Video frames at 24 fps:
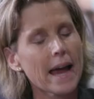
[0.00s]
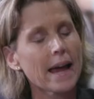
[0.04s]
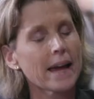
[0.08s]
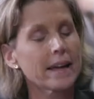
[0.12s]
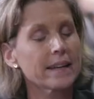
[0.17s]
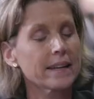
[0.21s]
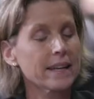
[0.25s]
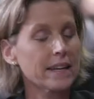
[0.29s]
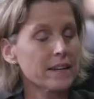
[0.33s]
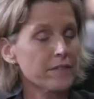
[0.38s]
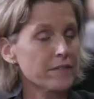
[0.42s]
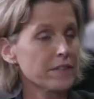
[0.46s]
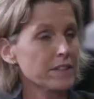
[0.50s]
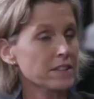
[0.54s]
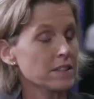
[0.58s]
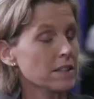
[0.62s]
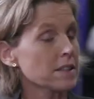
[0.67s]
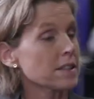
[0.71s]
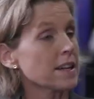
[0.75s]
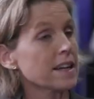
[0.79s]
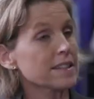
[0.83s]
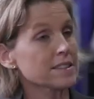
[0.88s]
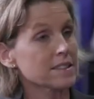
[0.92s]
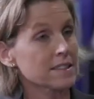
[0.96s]
And if it's
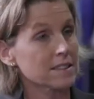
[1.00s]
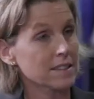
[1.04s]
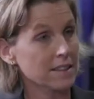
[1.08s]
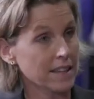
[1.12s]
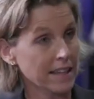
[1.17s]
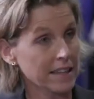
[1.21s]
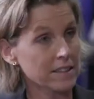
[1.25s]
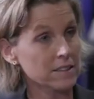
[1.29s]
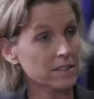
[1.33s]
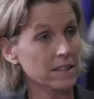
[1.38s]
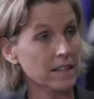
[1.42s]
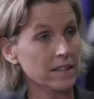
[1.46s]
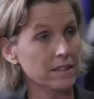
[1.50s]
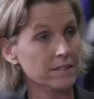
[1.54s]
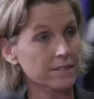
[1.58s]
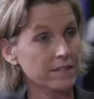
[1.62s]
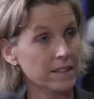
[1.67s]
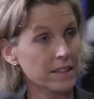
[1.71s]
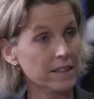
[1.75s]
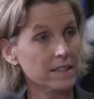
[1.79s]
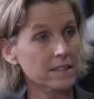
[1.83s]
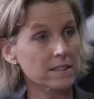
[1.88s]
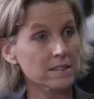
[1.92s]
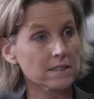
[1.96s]
connected to the Internet of
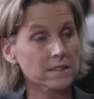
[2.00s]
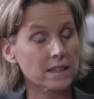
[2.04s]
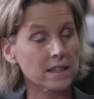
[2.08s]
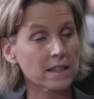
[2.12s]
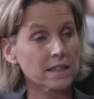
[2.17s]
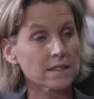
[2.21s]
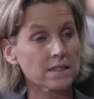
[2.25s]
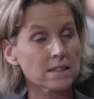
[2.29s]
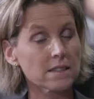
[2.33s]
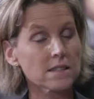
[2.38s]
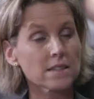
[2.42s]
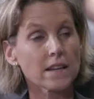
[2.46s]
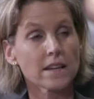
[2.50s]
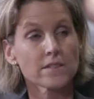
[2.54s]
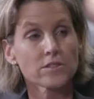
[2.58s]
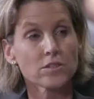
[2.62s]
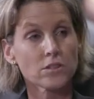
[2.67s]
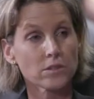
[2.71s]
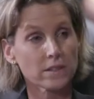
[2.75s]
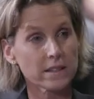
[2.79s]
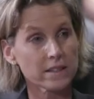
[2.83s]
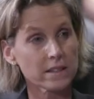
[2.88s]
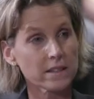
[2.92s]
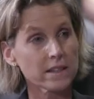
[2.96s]
Things, then it's
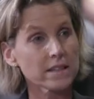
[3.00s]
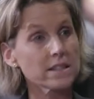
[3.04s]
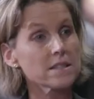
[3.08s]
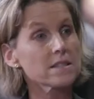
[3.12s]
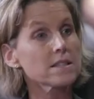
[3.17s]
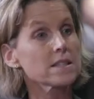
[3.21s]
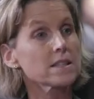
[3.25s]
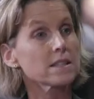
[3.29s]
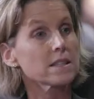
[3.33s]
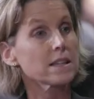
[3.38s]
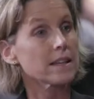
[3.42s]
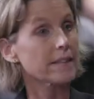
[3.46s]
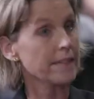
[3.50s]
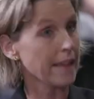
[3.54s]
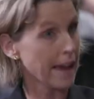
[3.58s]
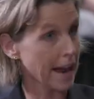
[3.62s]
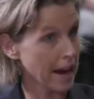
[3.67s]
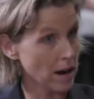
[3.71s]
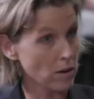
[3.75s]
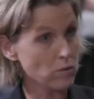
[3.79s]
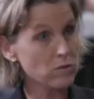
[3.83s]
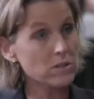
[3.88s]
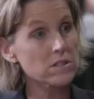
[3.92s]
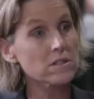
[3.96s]
sensoring things in the
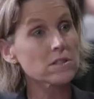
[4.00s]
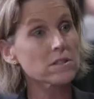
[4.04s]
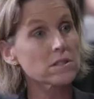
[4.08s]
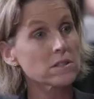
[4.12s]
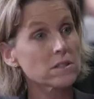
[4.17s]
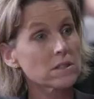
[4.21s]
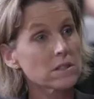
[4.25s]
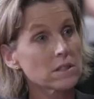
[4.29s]
house?